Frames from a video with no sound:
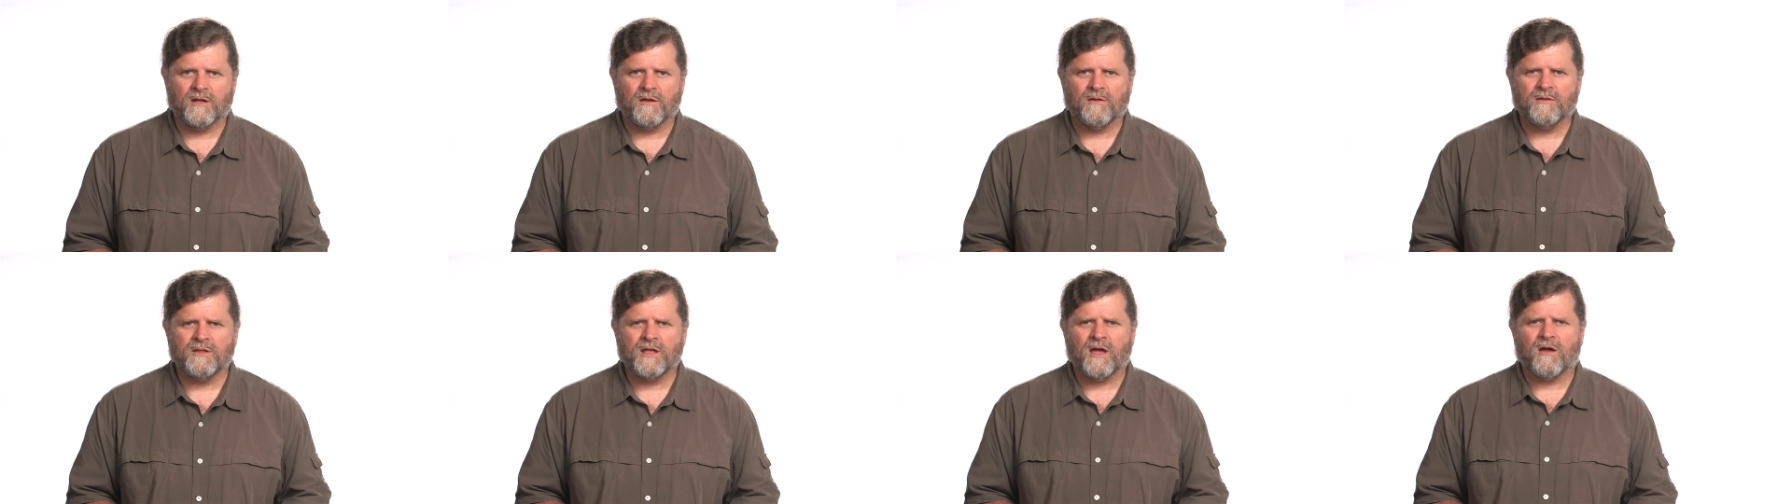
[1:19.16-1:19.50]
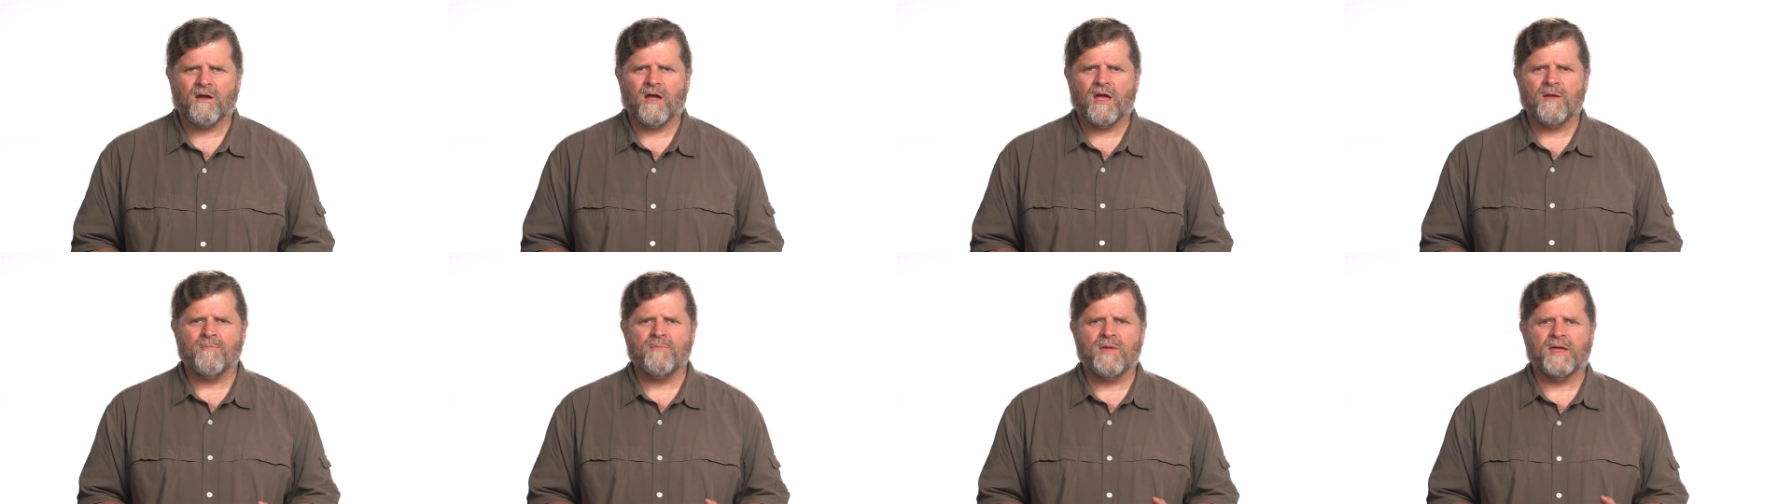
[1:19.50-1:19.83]
Now,
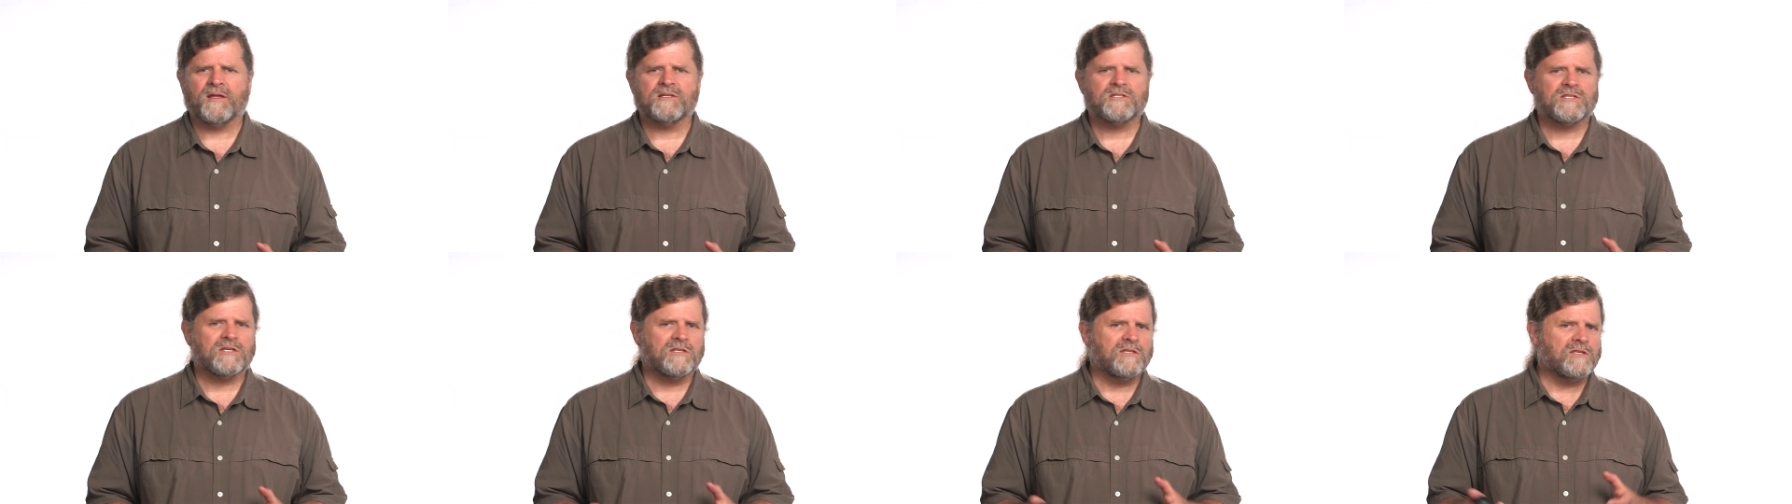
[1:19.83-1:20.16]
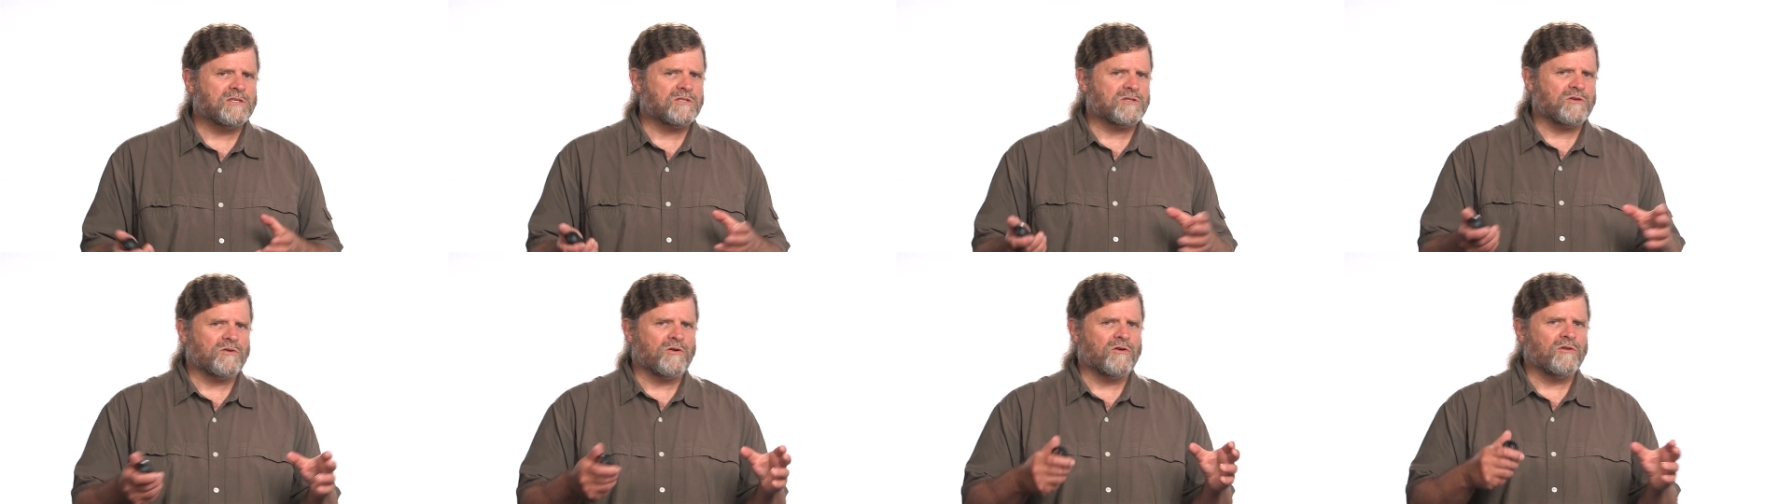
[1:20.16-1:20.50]
now, I mentioned
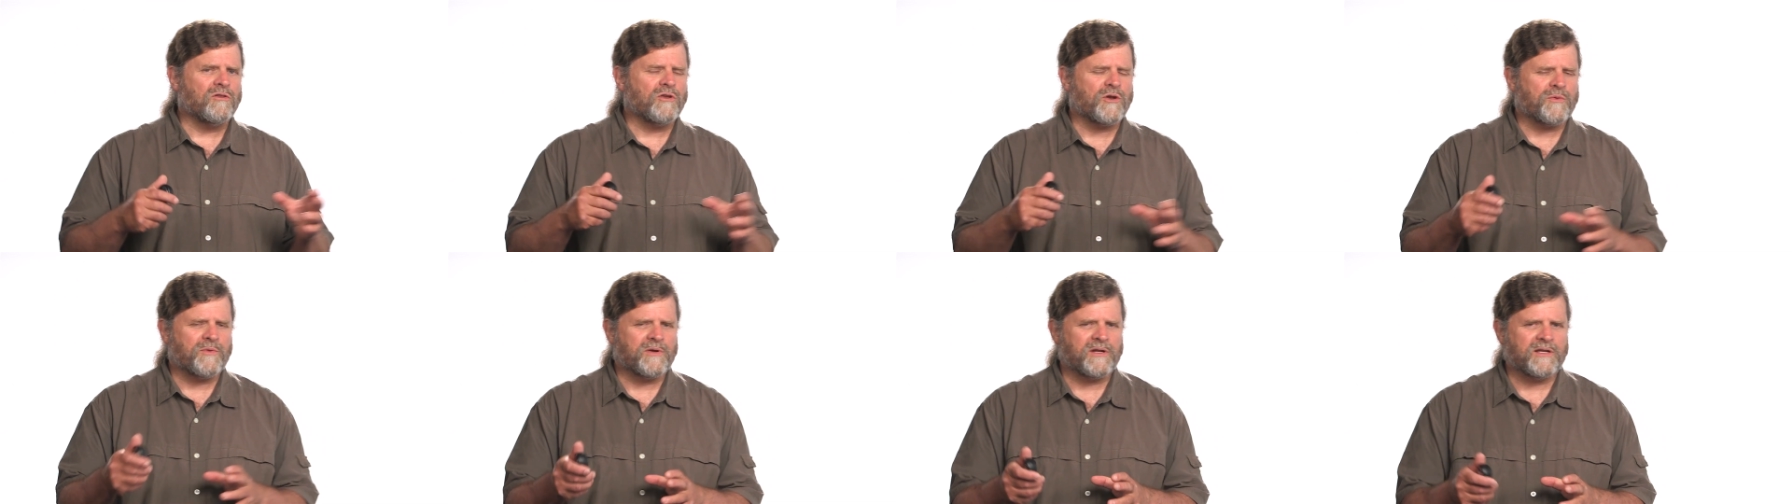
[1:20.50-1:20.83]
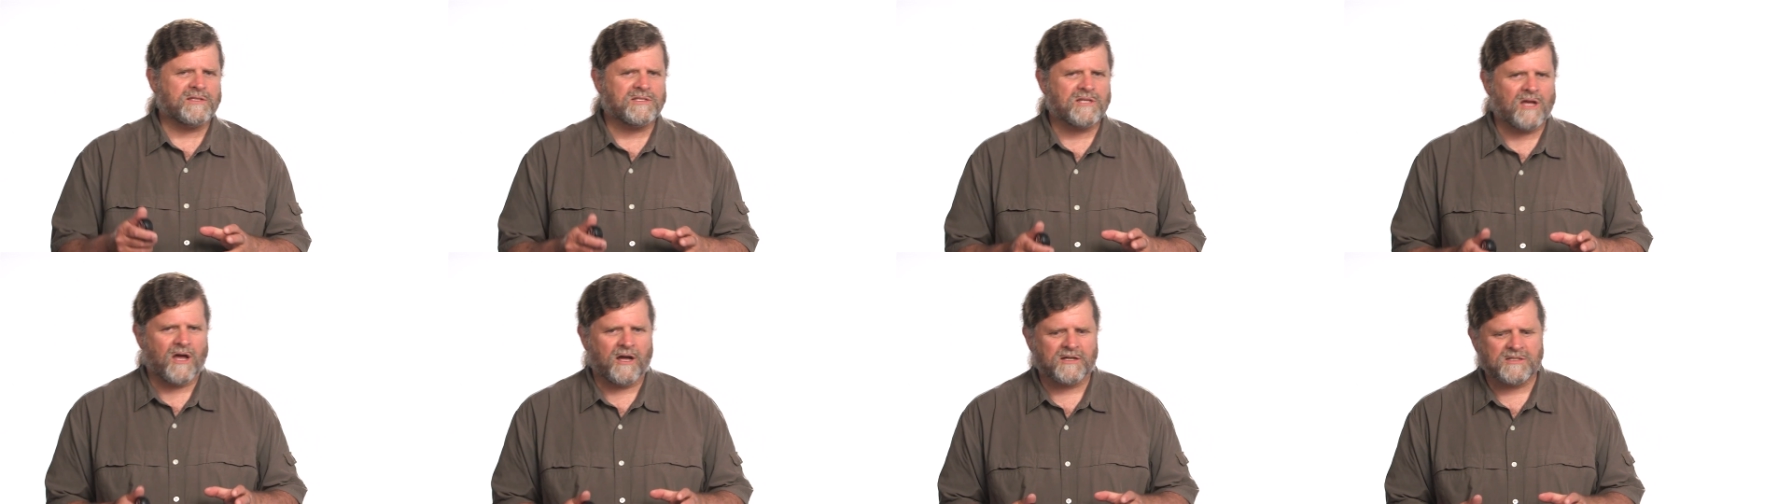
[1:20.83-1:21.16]
this earlier when I
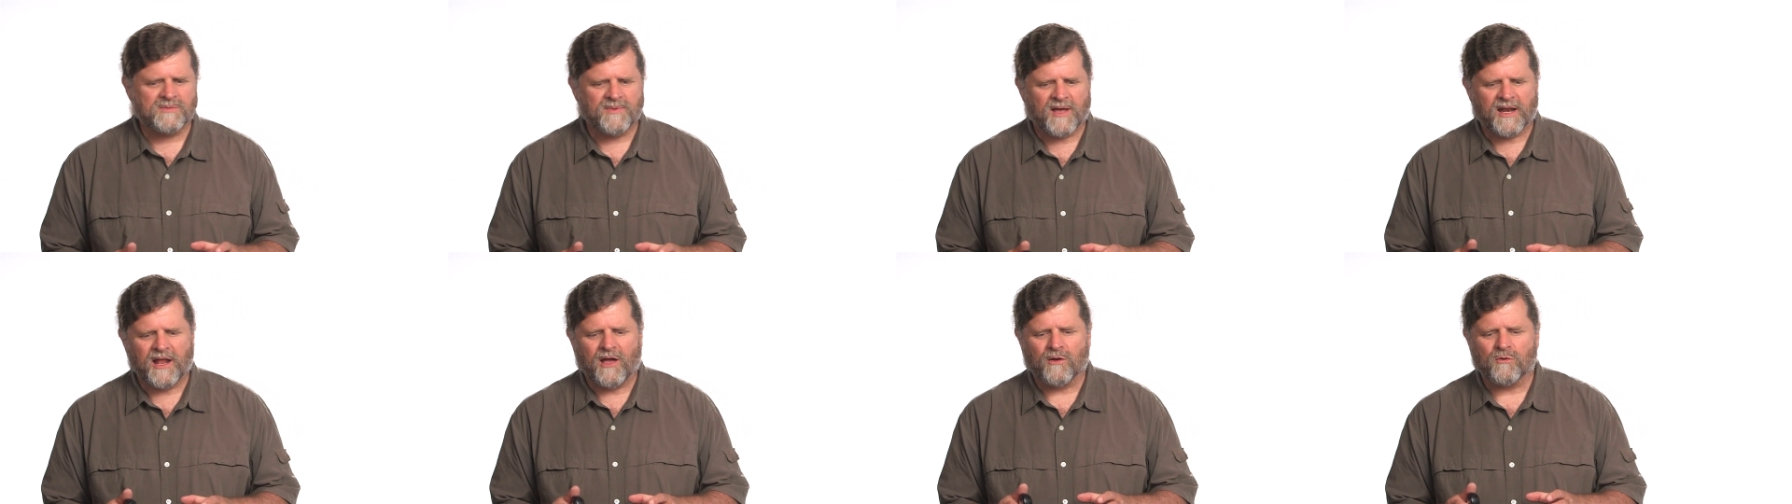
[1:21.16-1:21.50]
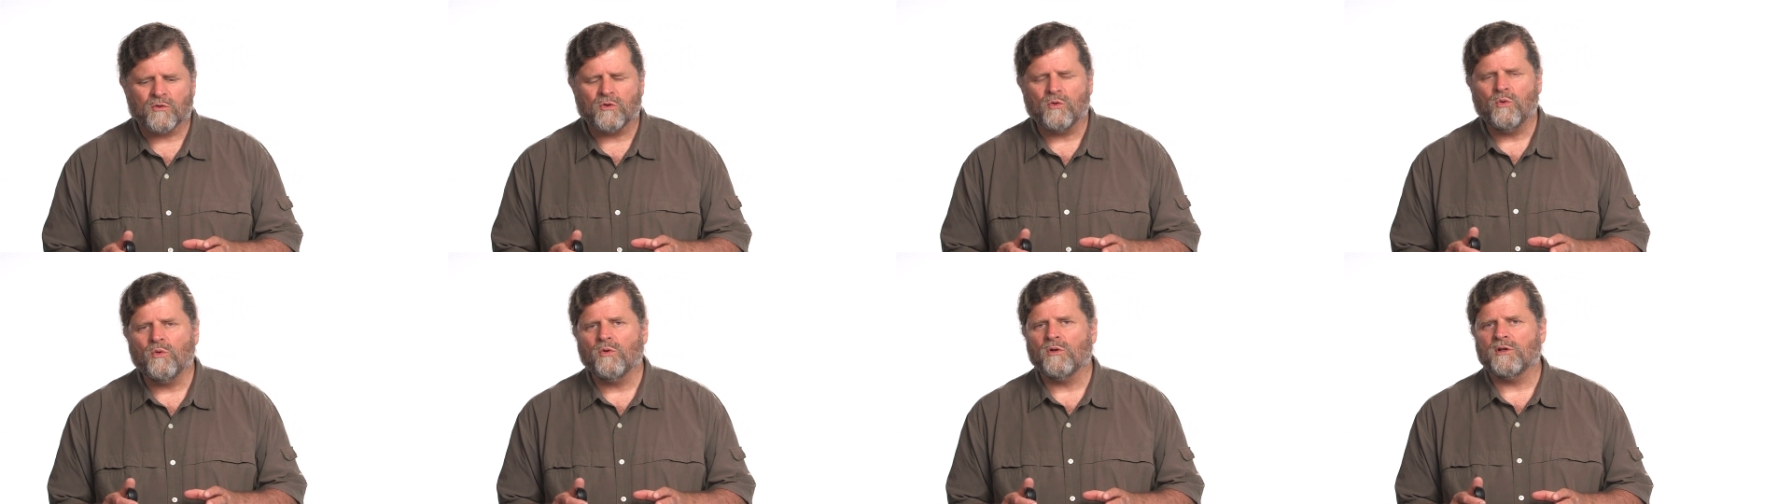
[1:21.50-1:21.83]
talked about how
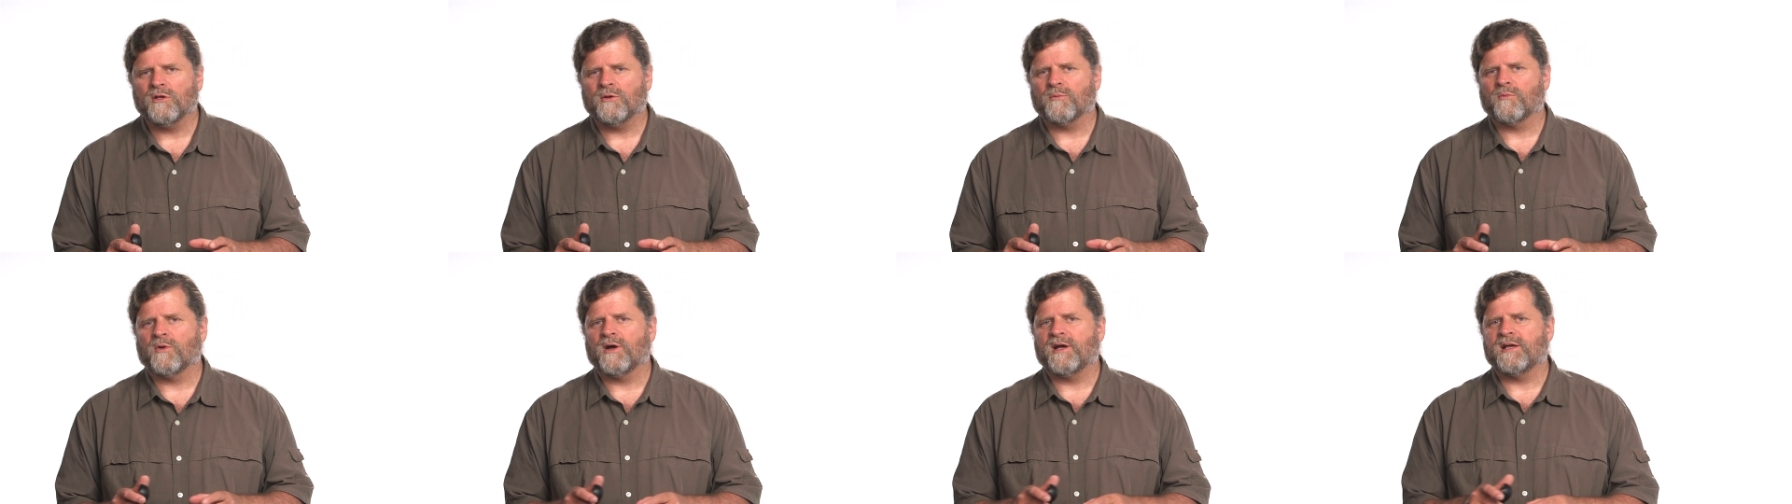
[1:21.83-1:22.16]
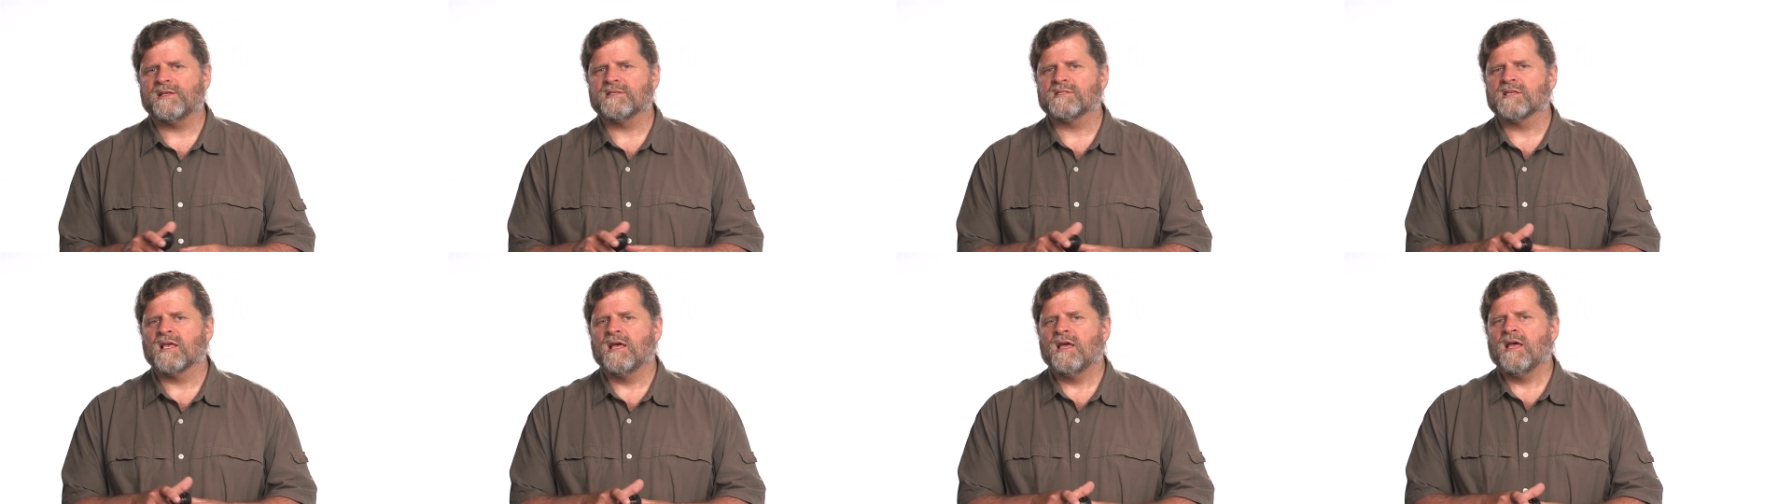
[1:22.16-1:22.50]
cool it
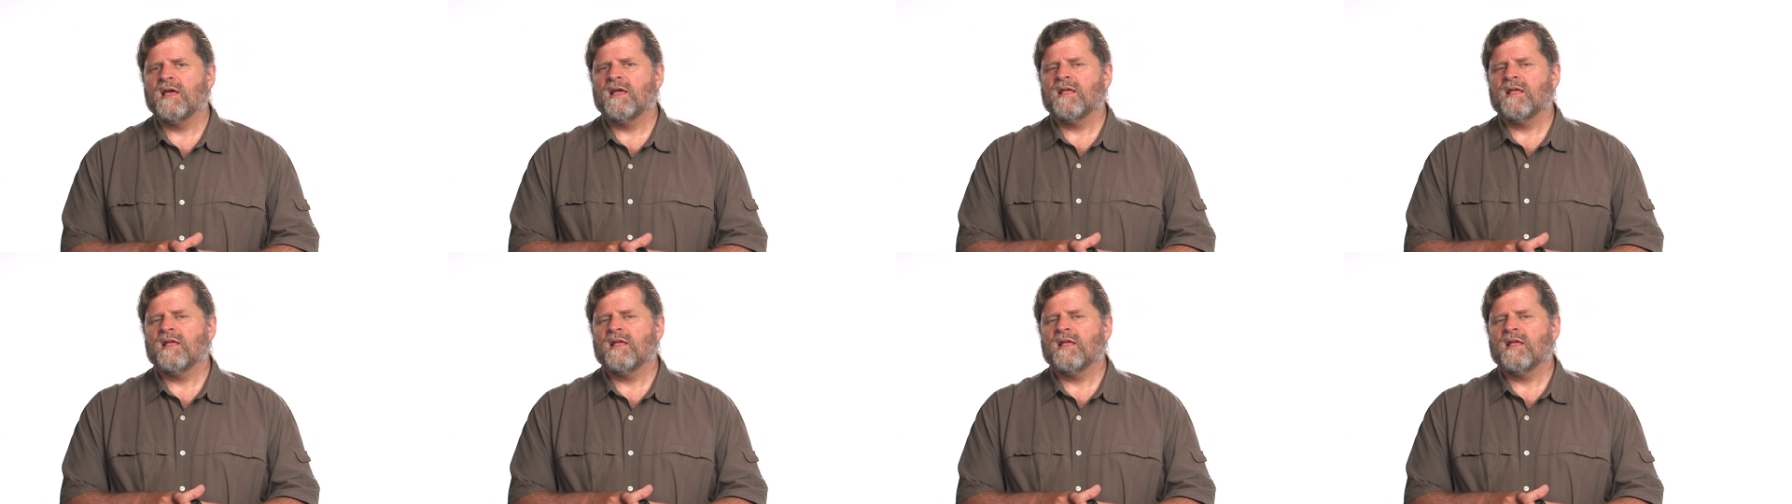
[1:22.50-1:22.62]
was